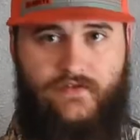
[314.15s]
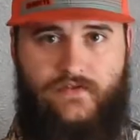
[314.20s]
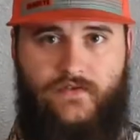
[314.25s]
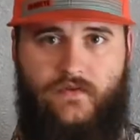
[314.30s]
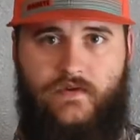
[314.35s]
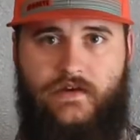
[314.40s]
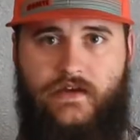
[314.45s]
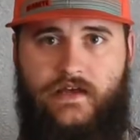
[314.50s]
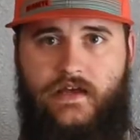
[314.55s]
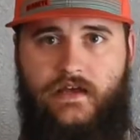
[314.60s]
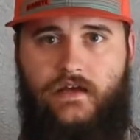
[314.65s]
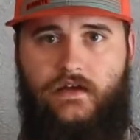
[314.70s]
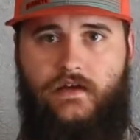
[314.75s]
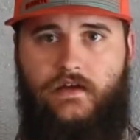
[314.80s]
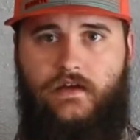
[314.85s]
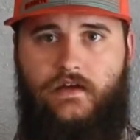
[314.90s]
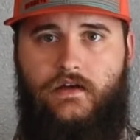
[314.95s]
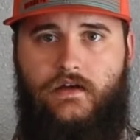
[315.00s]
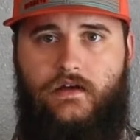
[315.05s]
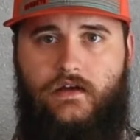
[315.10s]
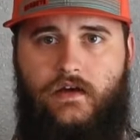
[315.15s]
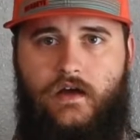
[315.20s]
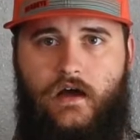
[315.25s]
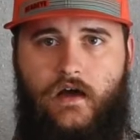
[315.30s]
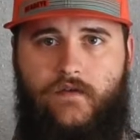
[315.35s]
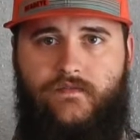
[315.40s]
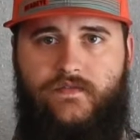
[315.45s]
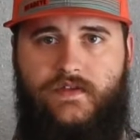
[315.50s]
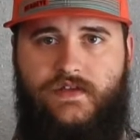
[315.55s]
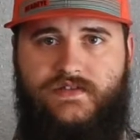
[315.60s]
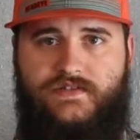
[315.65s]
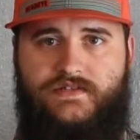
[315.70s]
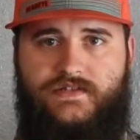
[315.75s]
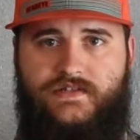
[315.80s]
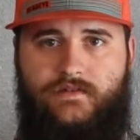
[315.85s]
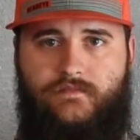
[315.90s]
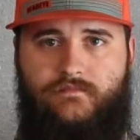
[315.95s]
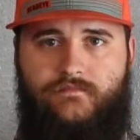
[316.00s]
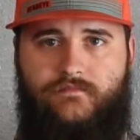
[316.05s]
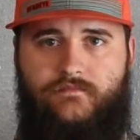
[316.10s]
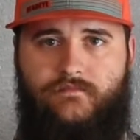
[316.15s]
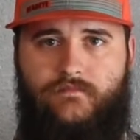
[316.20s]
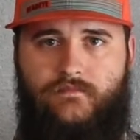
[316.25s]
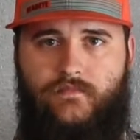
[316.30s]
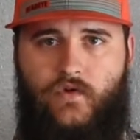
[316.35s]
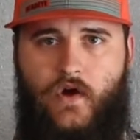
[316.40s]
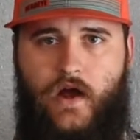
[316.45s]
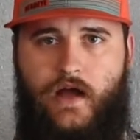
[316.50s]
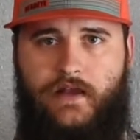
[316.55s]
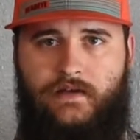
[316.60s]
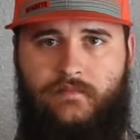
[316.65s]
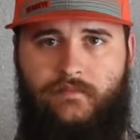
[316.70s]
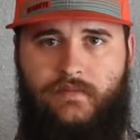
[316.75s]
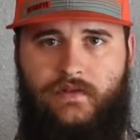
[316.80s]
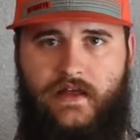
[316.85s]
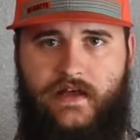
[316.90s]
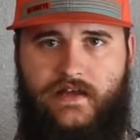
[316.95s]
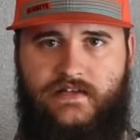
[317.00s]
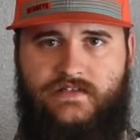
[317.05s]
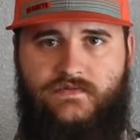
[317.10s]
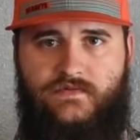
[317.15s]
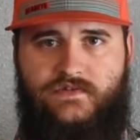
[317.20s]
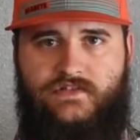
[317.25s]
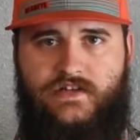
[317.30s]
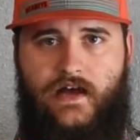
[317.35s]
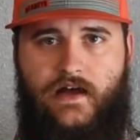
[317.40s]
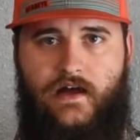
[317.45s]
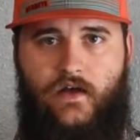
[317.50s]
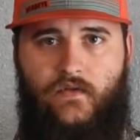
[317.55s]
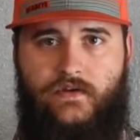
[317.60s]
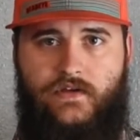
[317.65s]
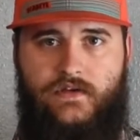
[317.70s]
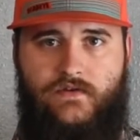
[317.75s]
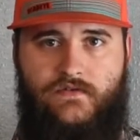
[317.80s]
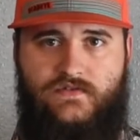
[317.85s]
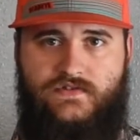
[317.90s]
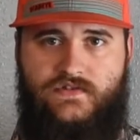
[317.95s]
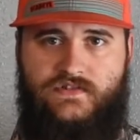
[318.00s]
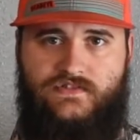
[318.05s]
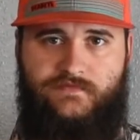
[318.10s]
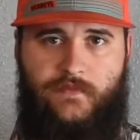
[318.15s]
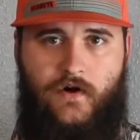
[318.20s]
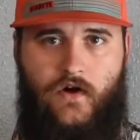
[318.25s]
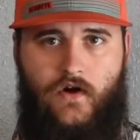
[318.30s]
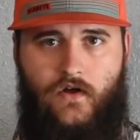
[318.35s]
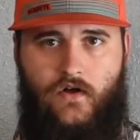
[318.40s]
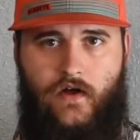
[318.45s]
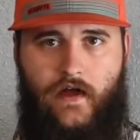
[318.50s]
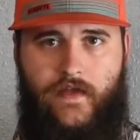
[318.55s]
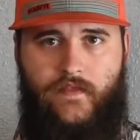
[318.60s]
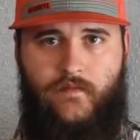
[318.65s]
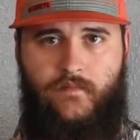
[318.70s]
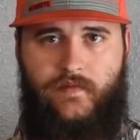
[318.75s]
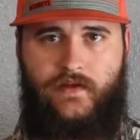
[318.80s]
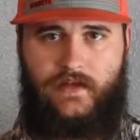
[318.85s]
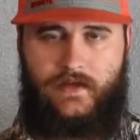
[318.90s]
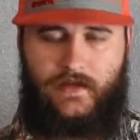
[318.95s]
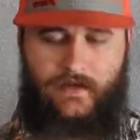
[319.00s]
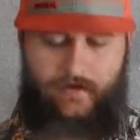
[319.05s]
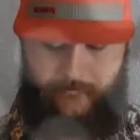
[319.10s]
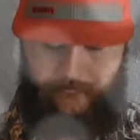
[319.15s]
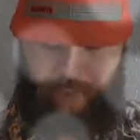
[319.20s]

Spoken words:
3 of these grinding plates, which I only use the small and the big.